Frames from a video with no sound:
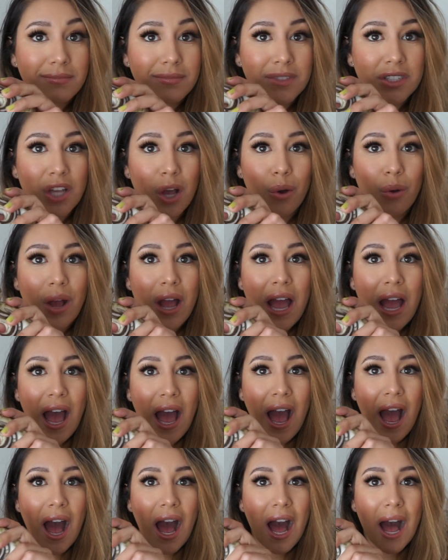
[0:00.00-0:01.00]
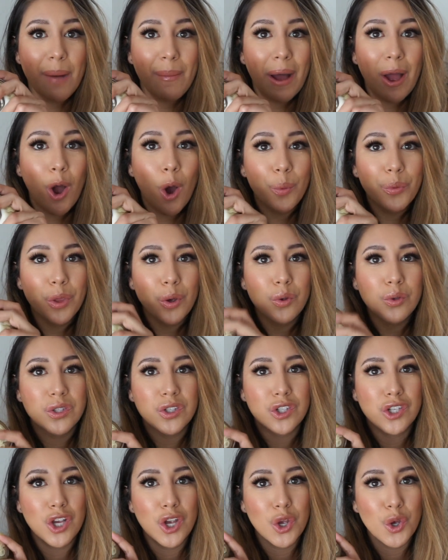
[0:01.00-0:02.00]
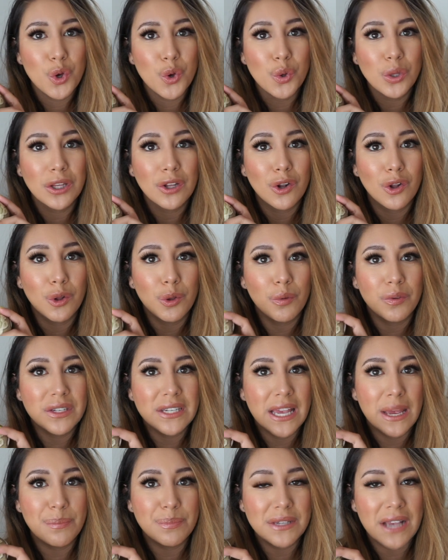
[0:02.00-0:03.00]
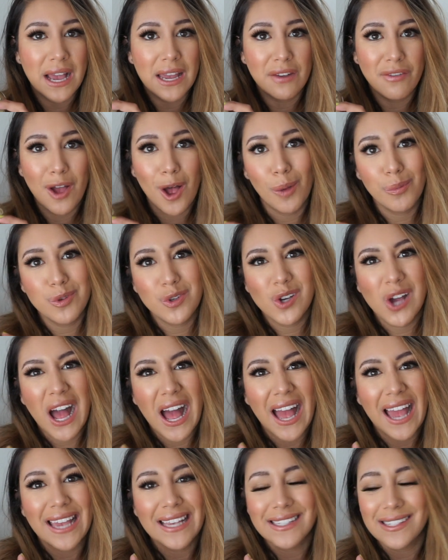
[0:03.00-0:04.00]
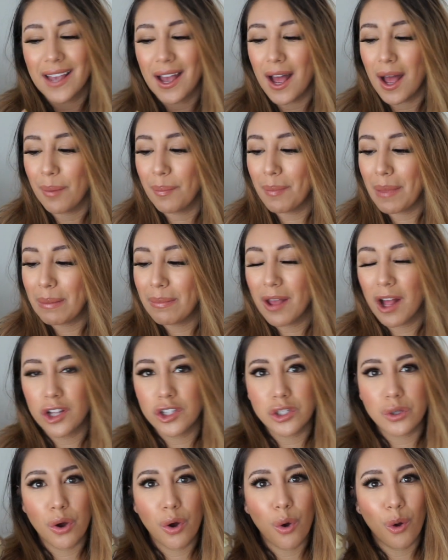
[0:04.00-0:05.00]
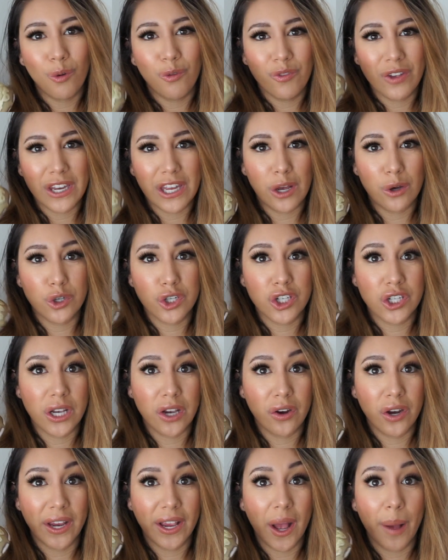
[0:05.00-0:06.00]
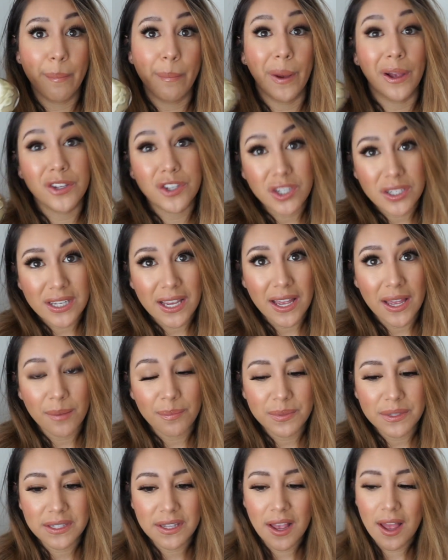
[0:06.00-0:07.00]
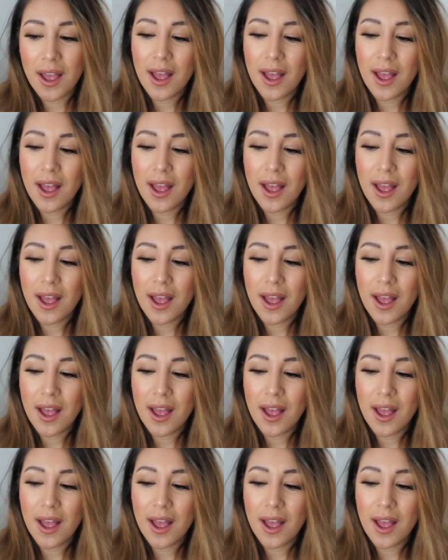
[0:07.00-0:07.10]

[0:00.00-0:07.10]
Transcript: So I hope those two little tips kind of helped you guys. Maybe I'll do a whole video sharing a bunch of tips.